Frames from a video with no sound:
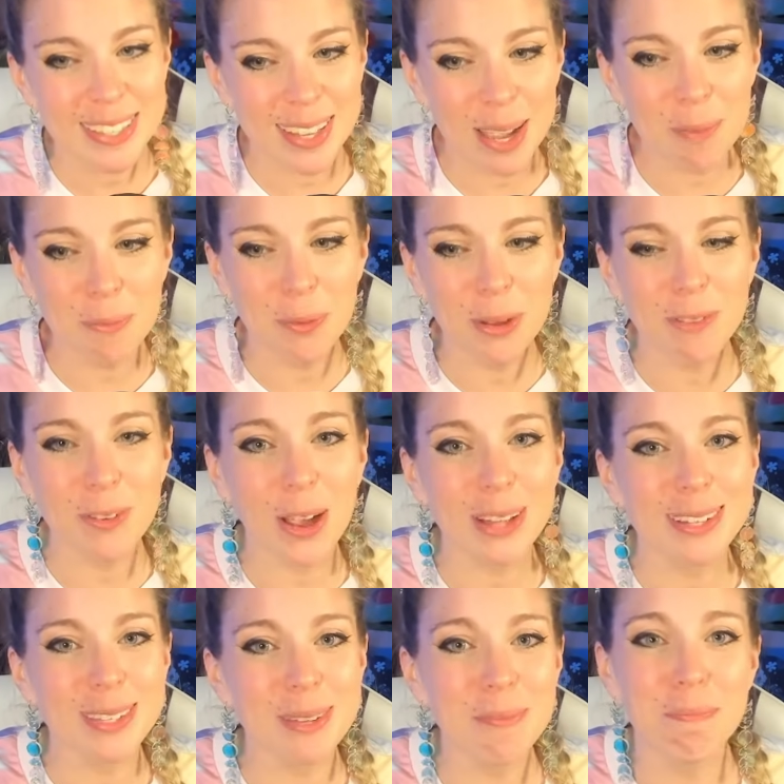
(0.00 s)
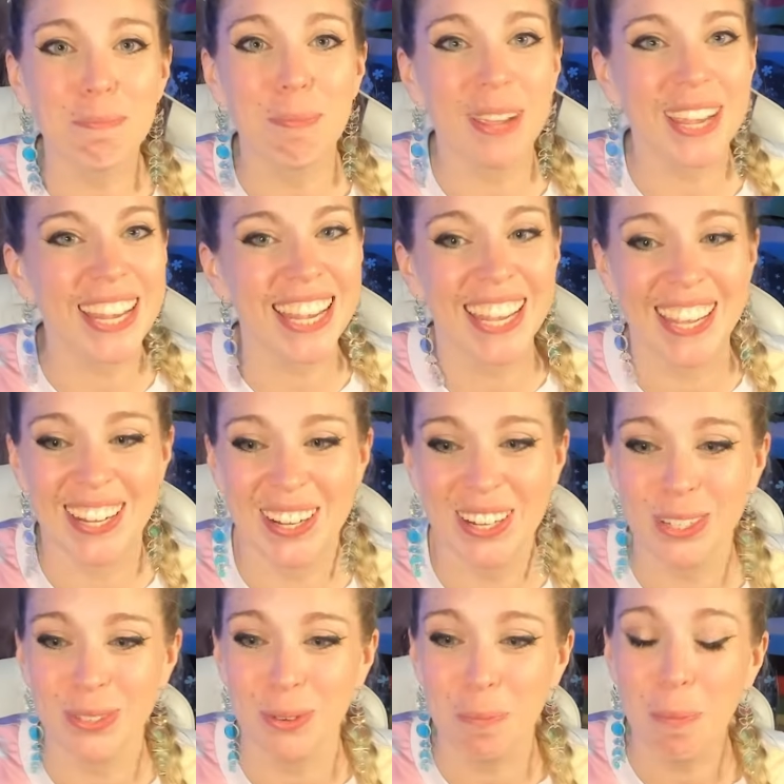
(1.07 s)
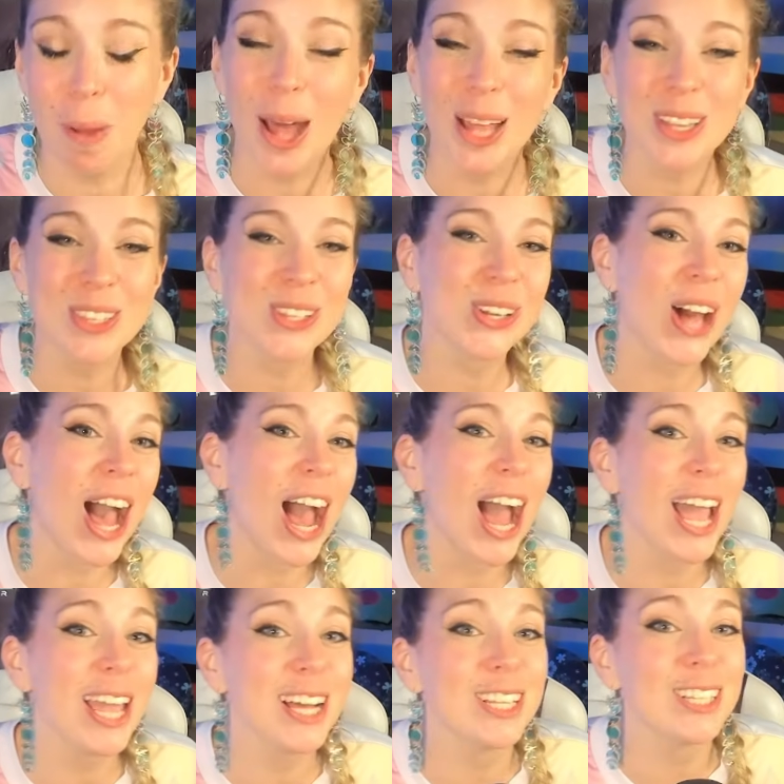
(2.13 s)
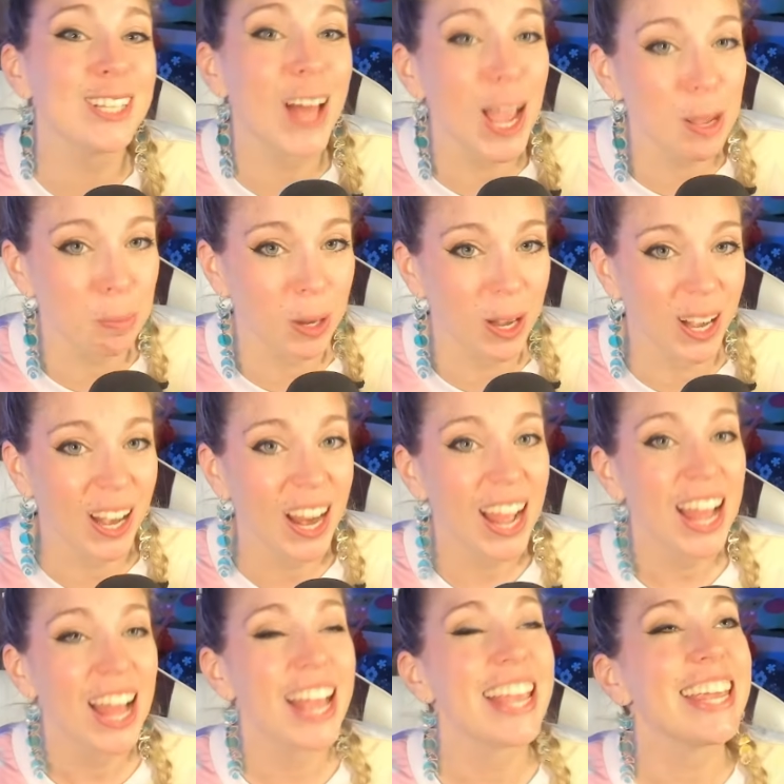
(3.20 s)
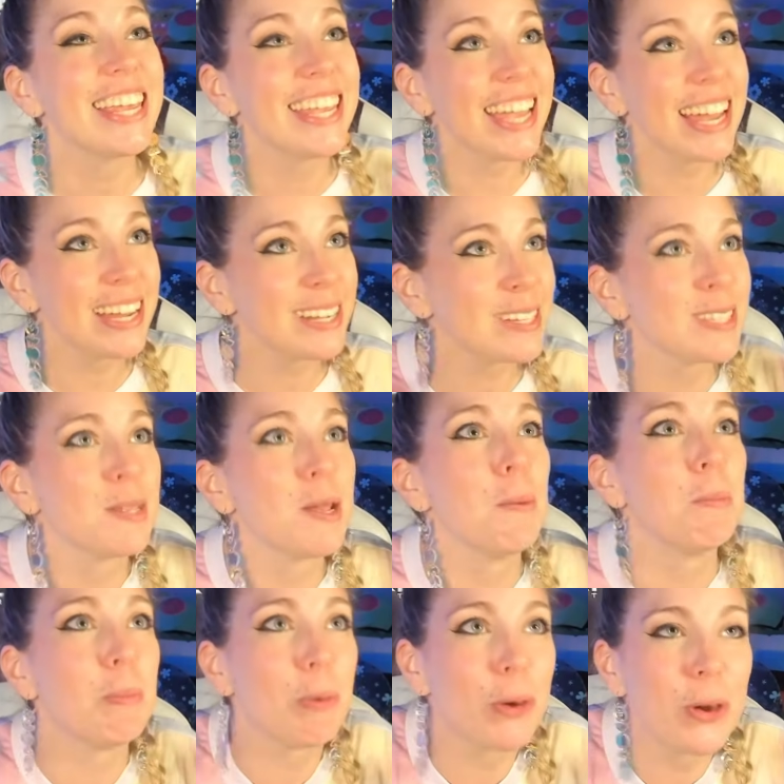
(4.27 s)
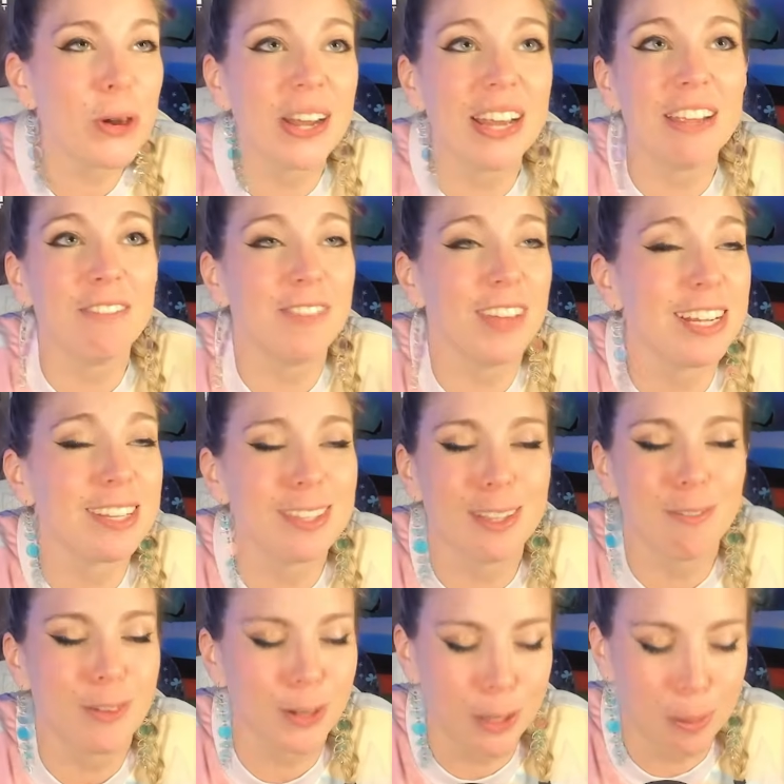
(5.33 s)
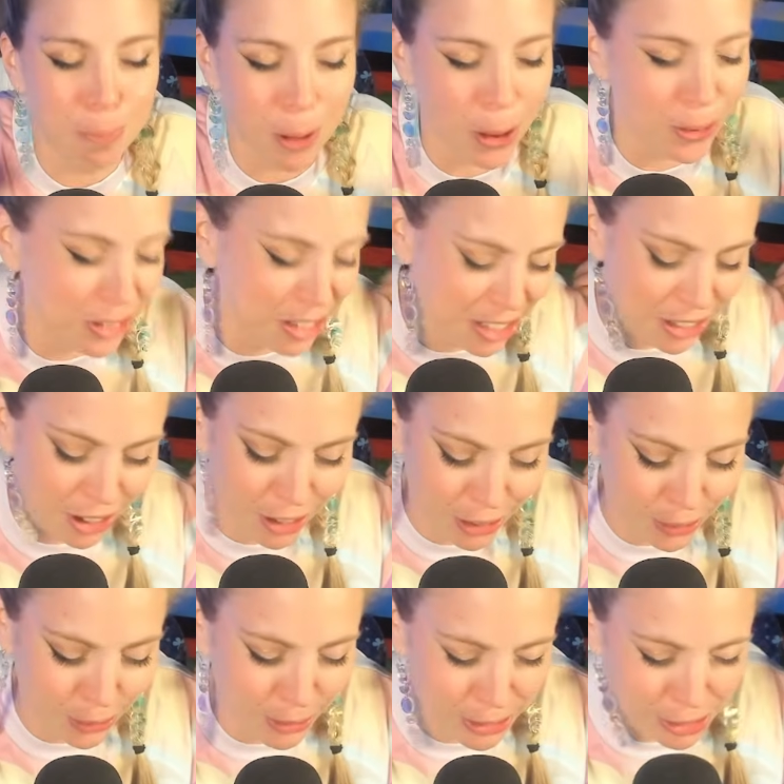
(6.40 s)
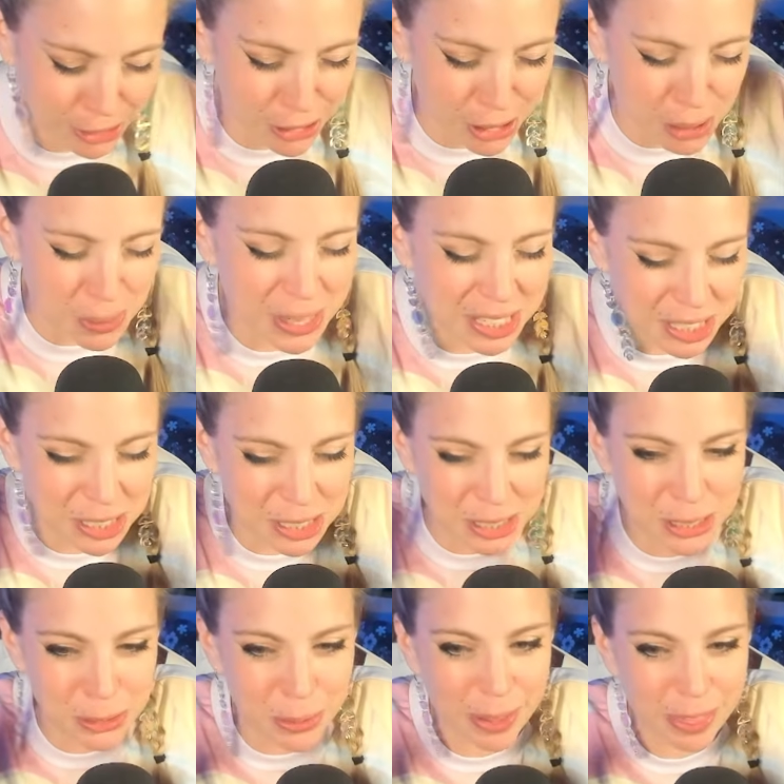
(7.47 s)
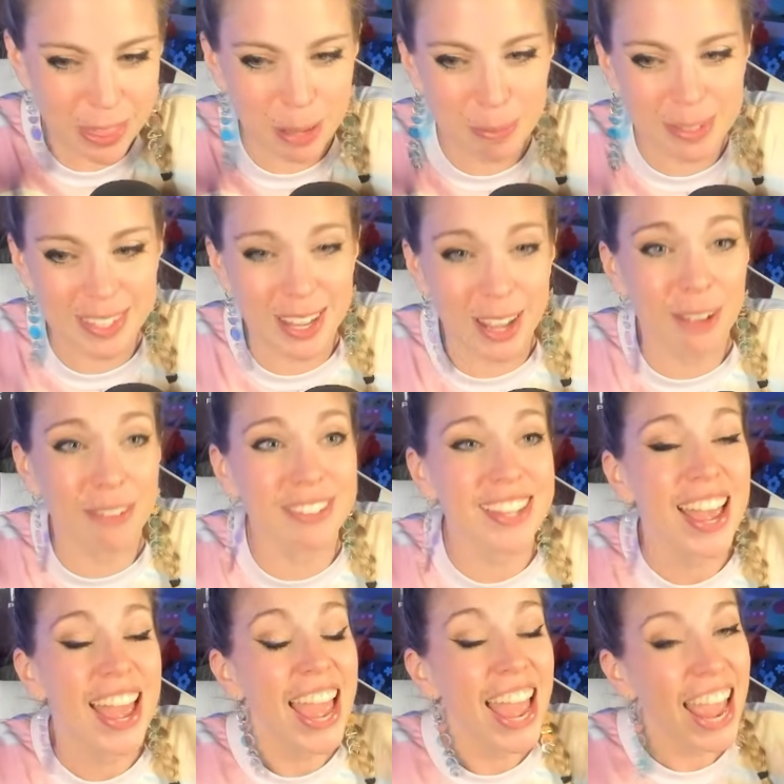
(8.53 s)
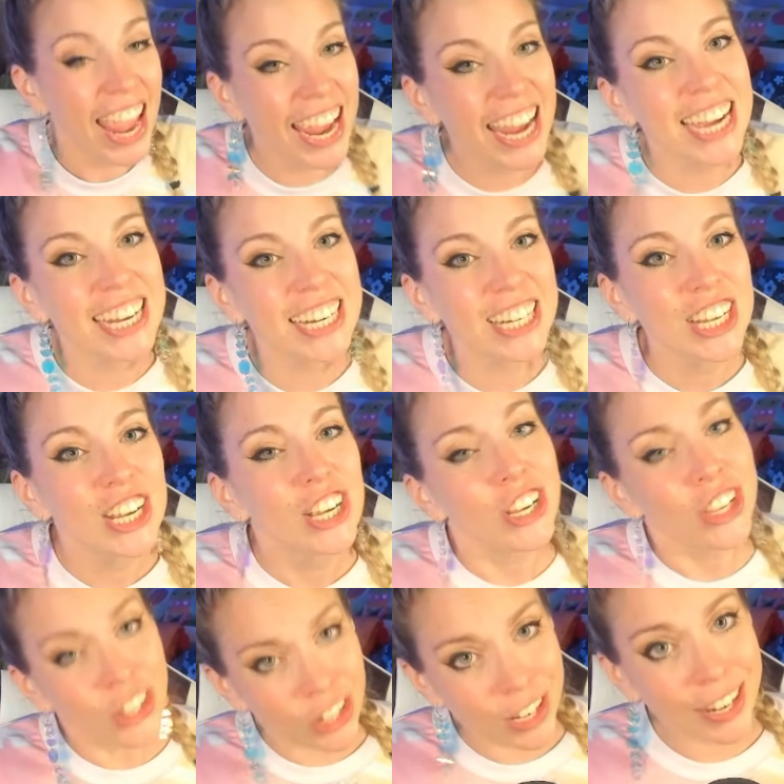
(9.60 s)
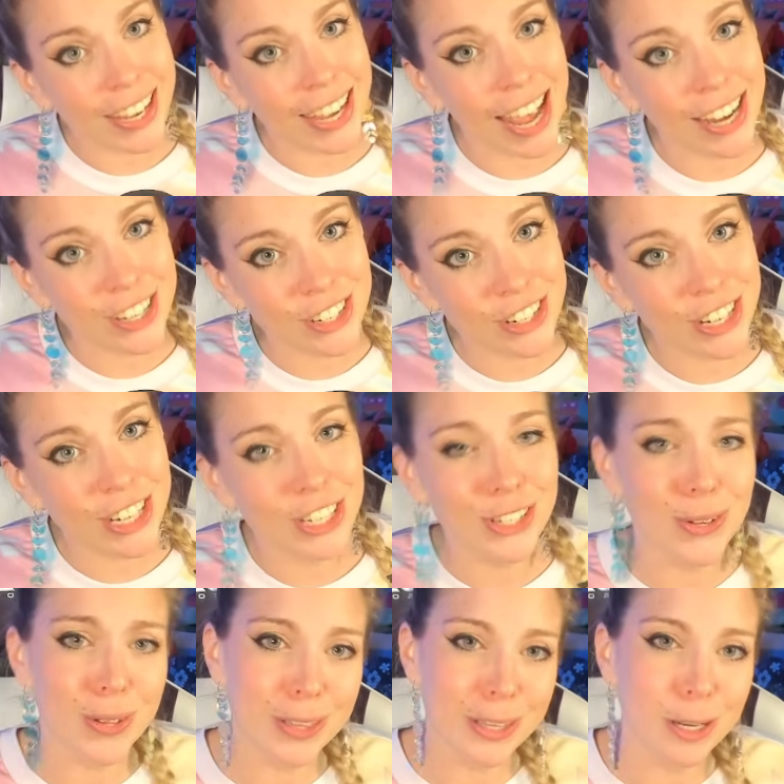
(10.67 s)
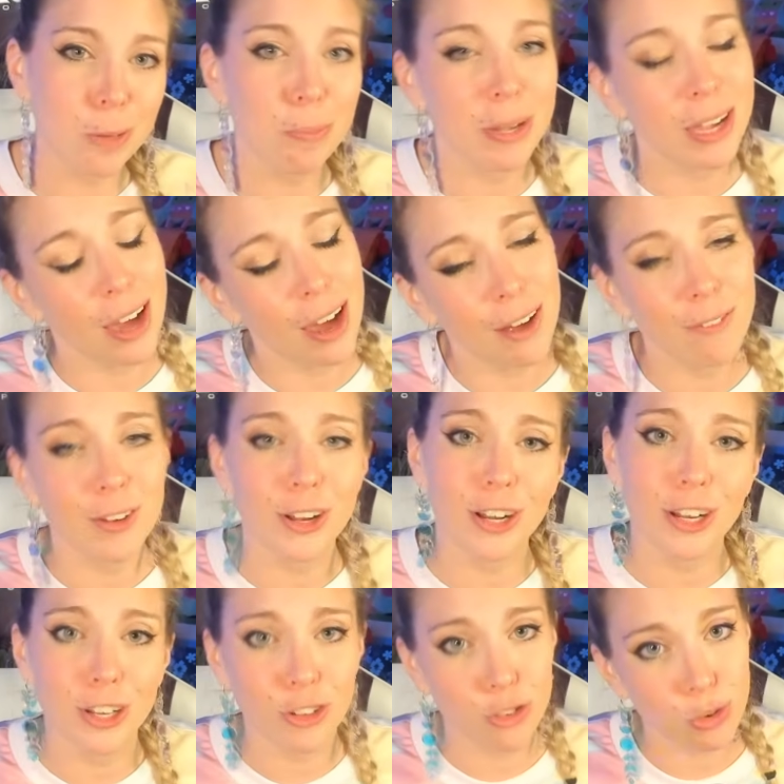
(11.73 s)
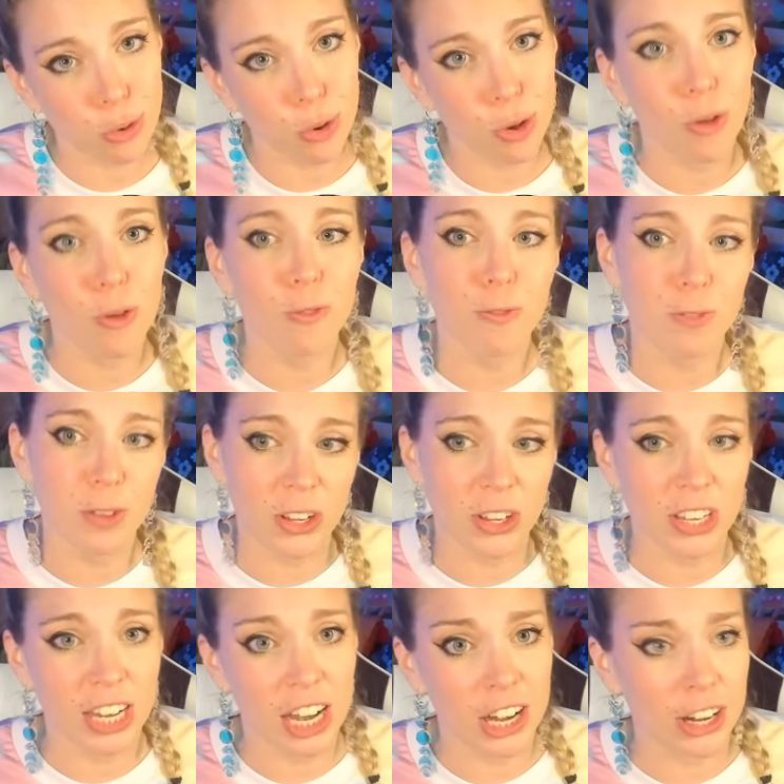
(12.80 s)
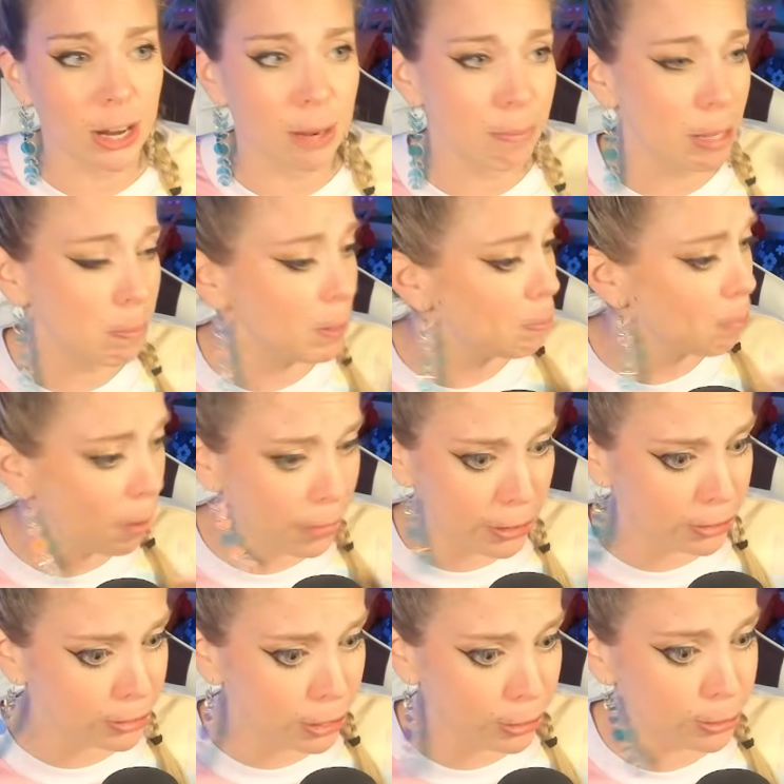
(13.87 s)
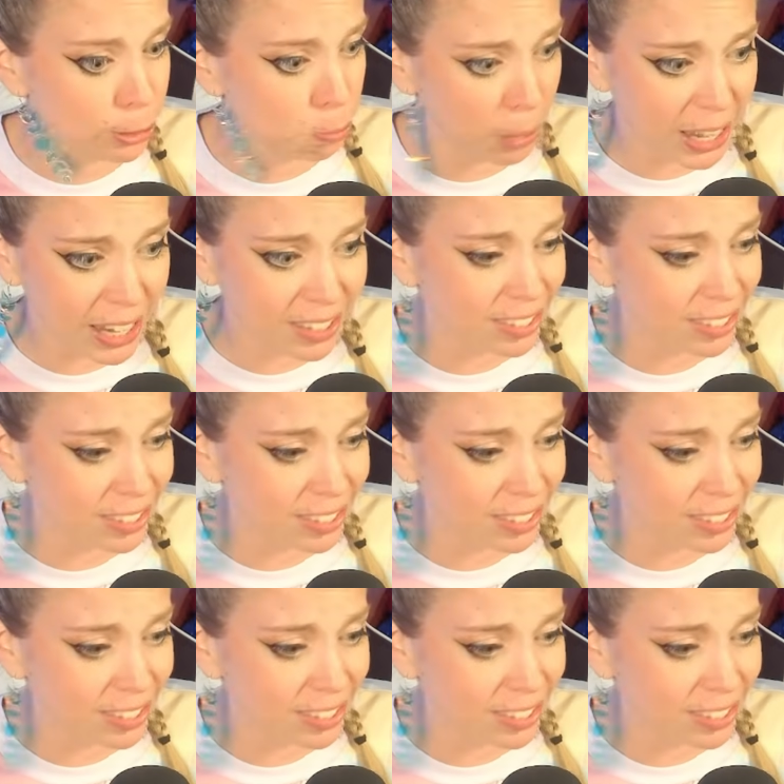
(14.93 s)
up, we've got some big hitters. Rapunzel High Climber. Yes, more evasive. Your opponents aren't going to know what to do with themselves. And you're going to enter into a little bit of your control villain era. Maybe Mother knows best,